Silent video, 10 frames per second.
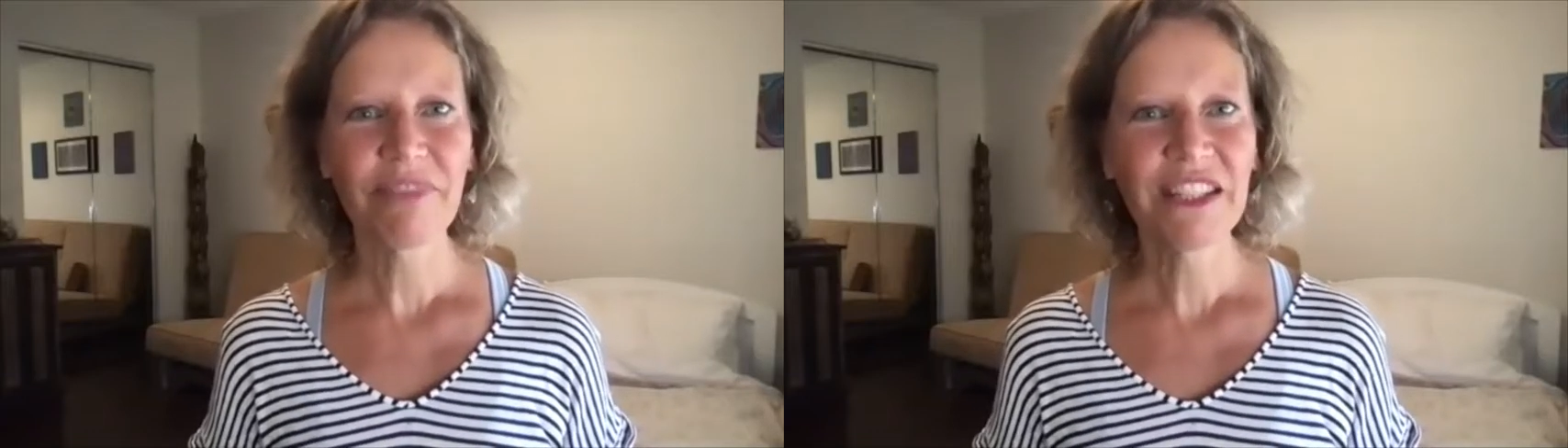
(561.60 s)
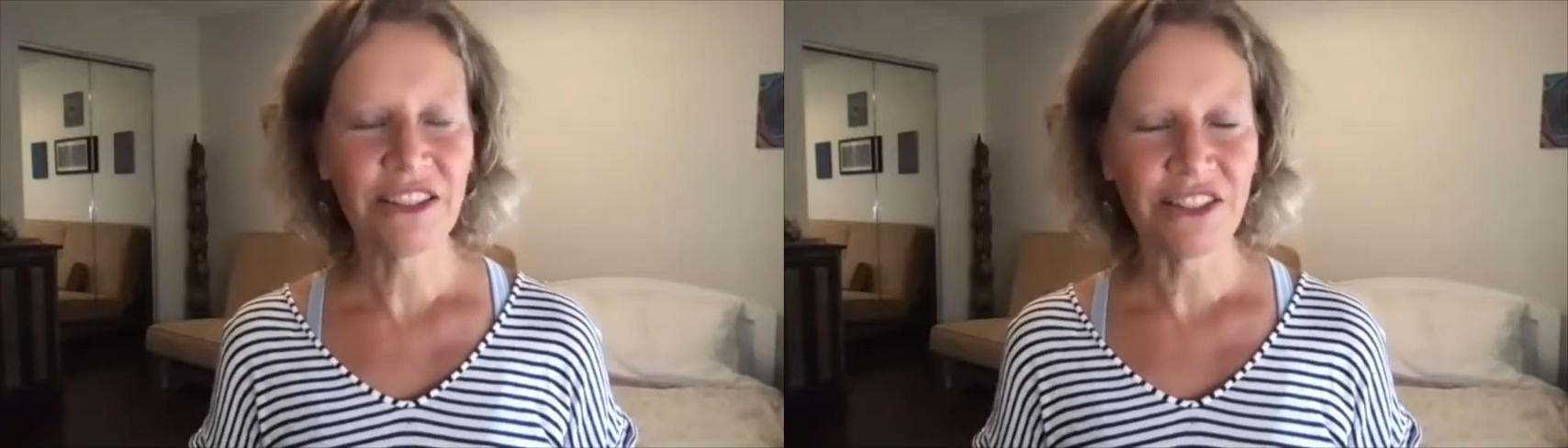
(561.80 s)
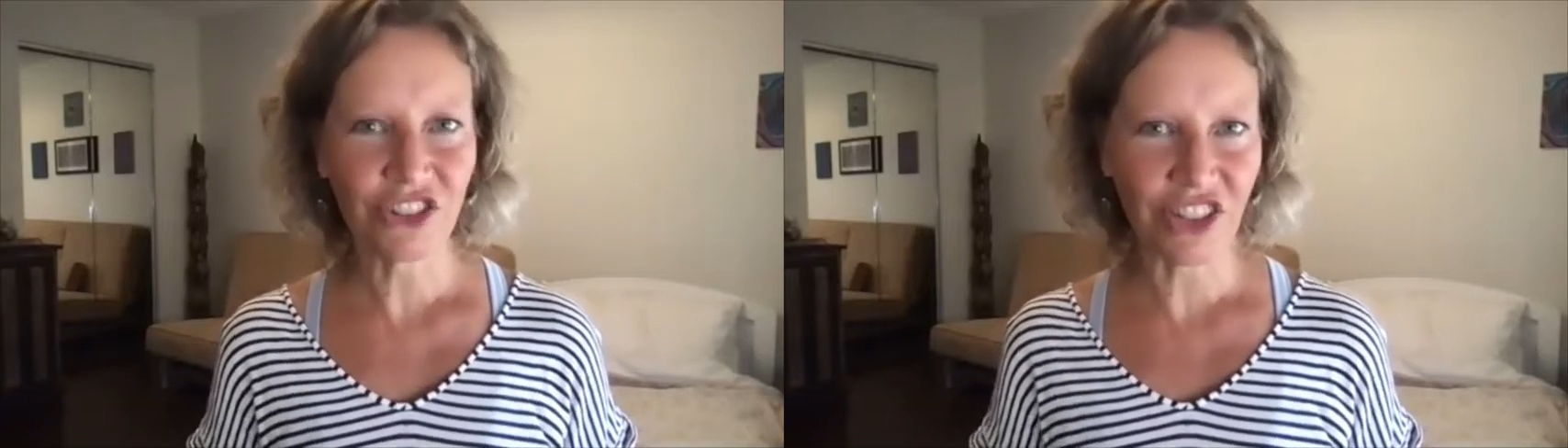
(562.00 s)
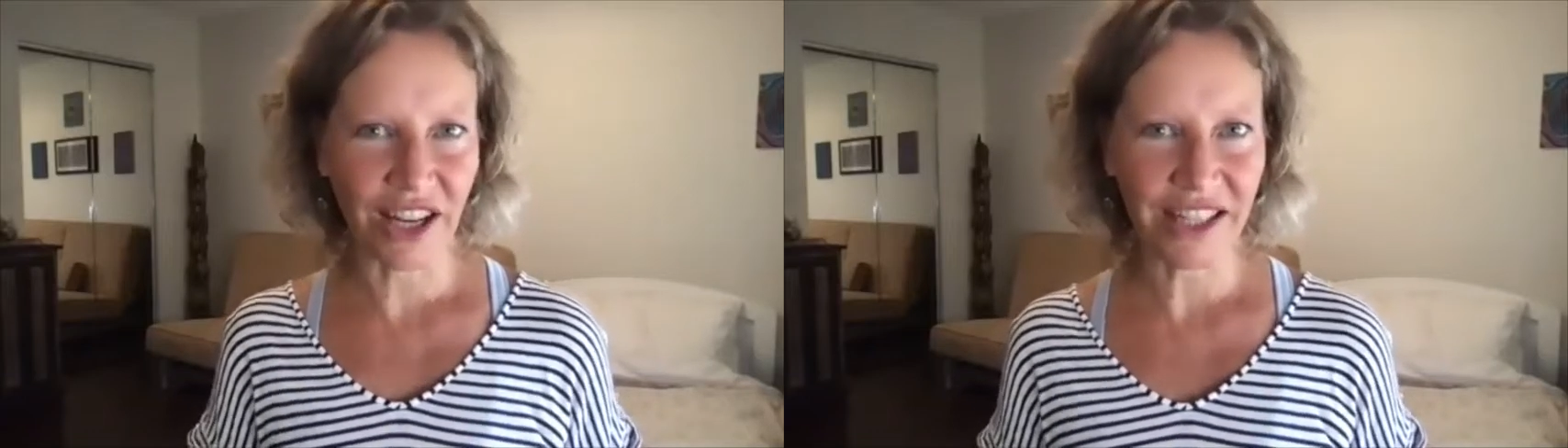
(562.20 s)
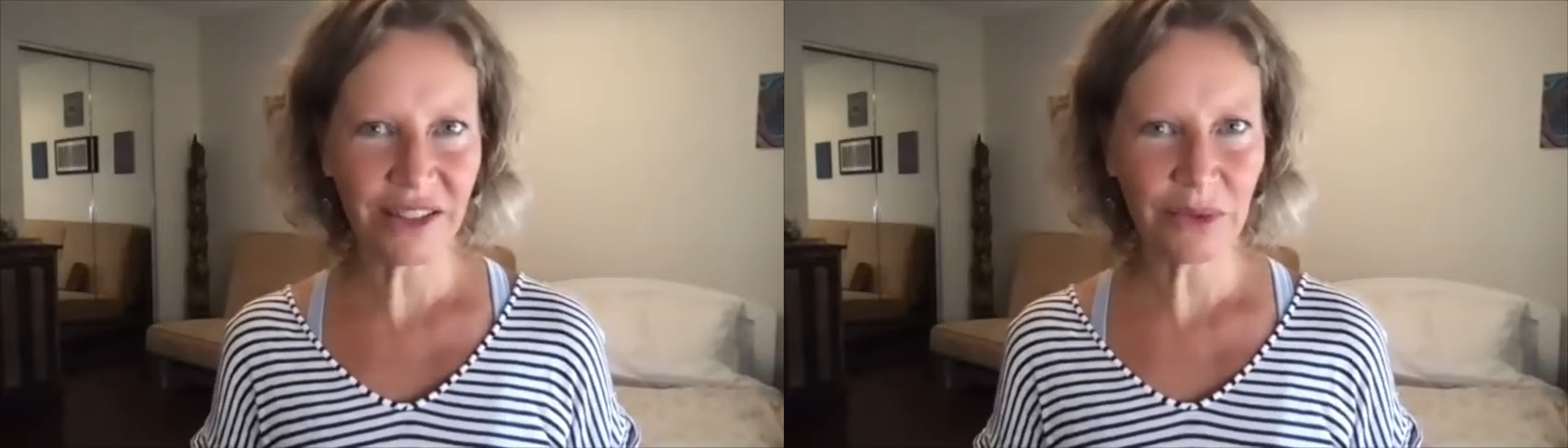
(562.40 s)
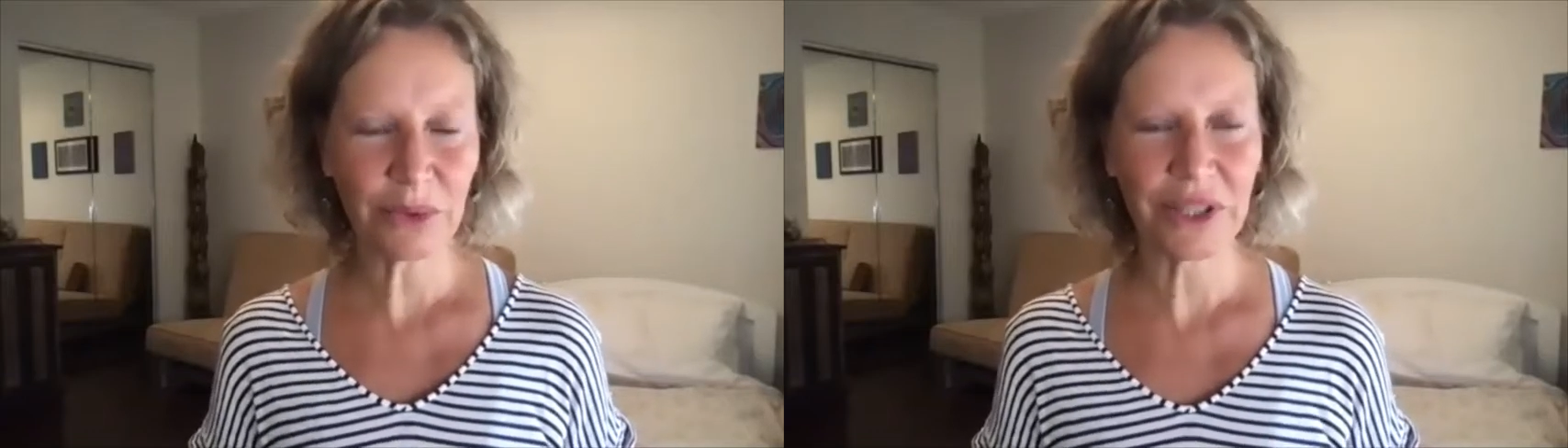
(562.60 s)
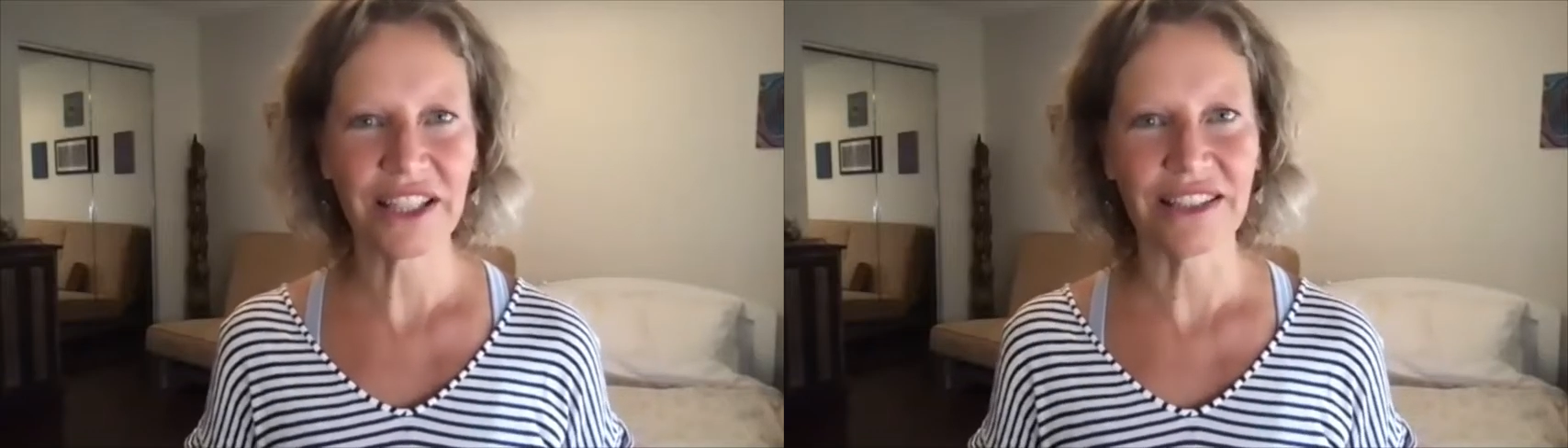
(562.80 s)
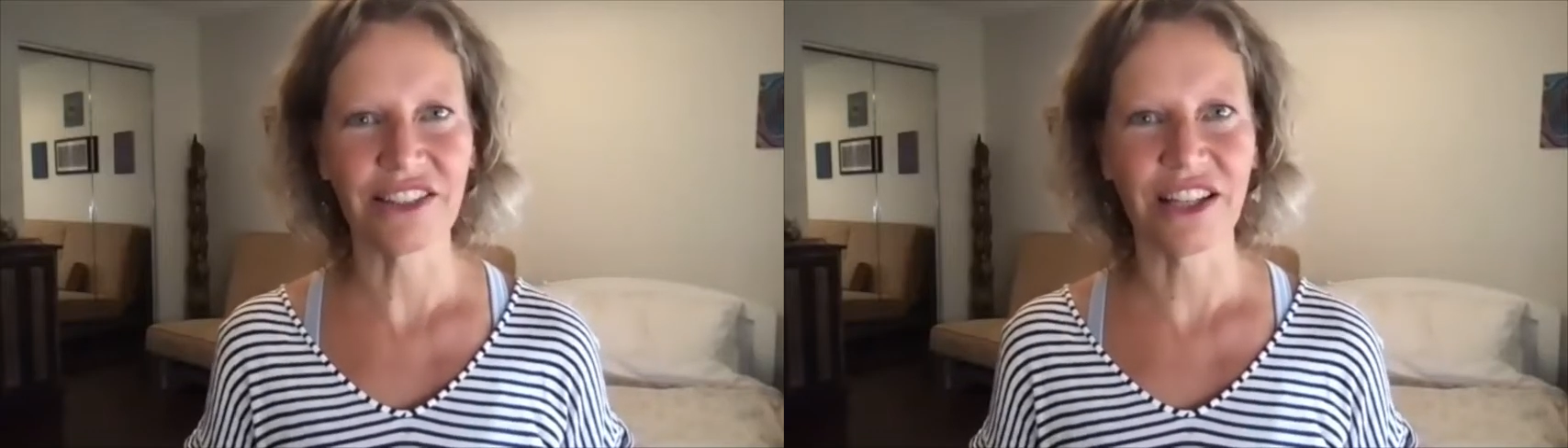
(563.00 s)
Design, when
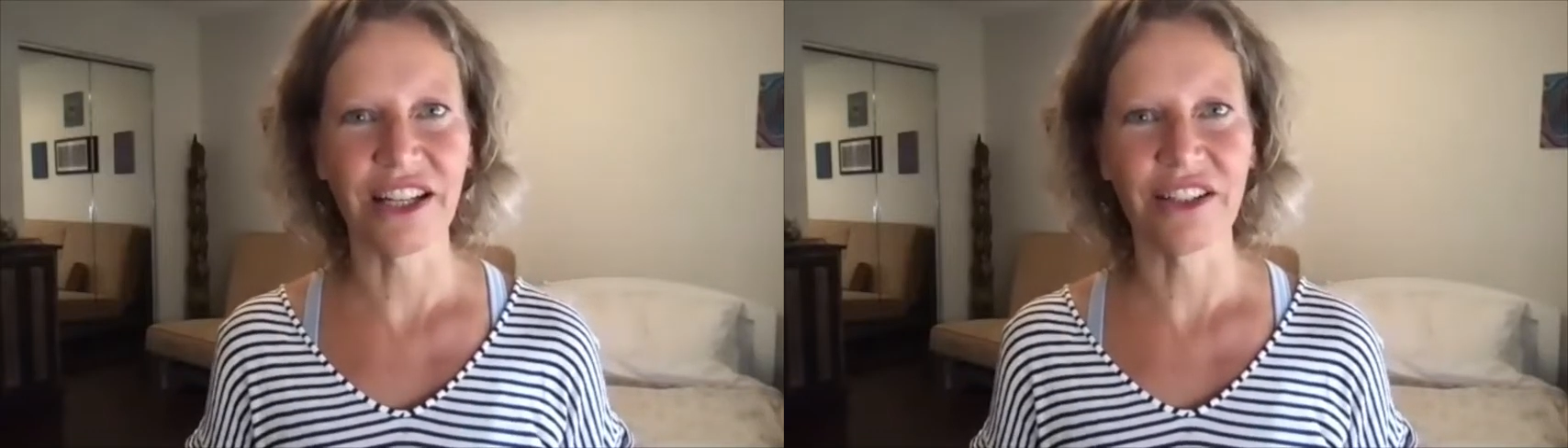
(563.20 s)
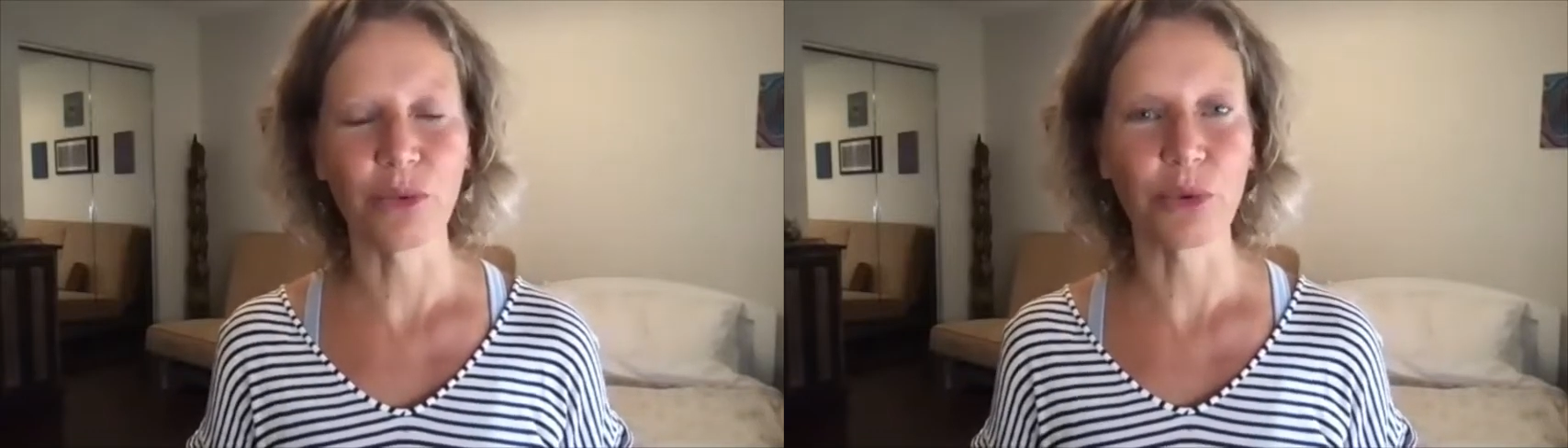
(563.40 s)
I design a